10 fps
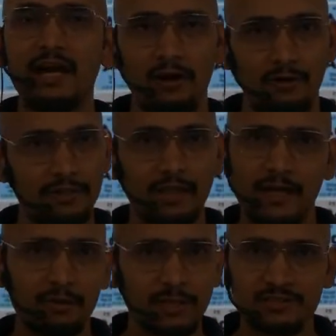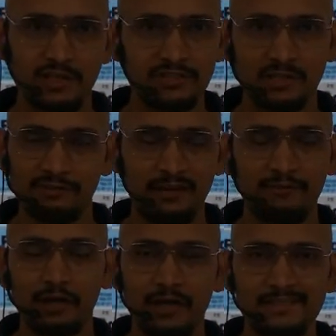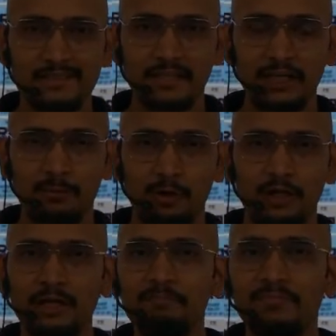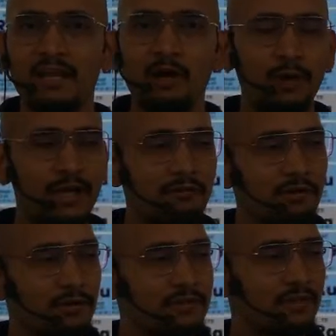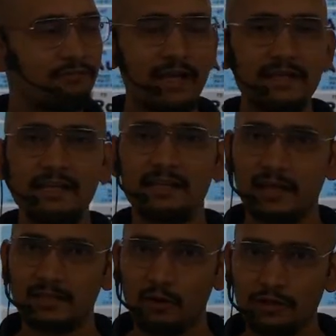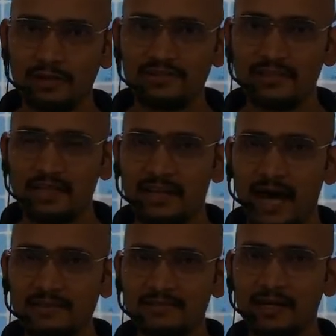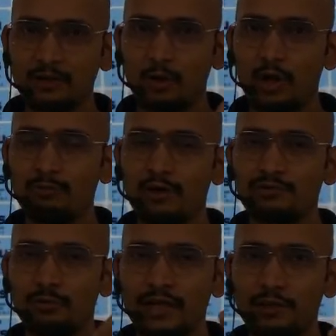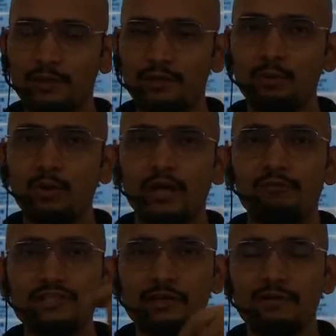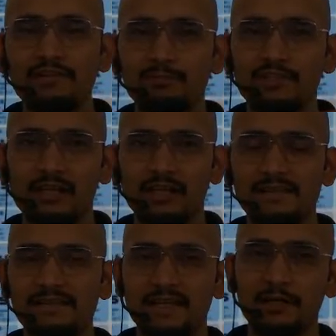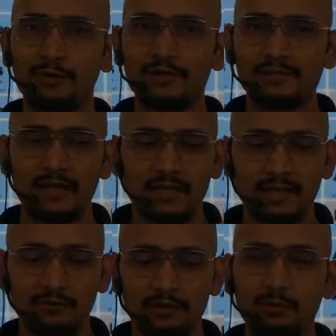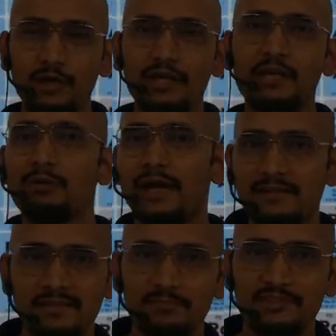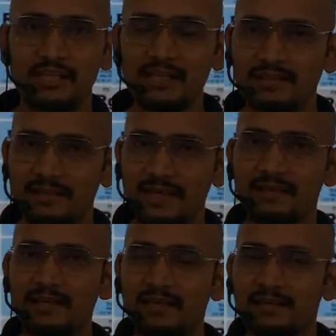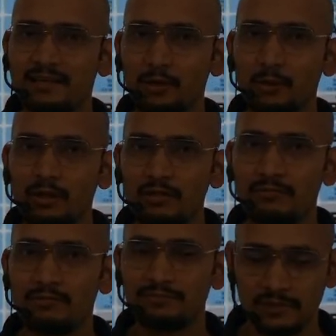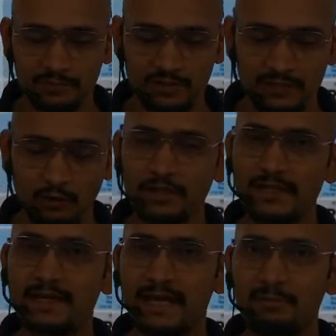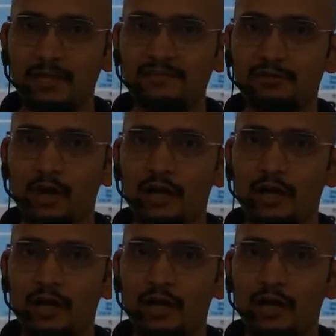in the atomic structure, we have already studied about it. Whatever was the final, or you can say the last electron was going into whichever subshell. Let's say it was it was going into S subshell, then the whole substance or that element is called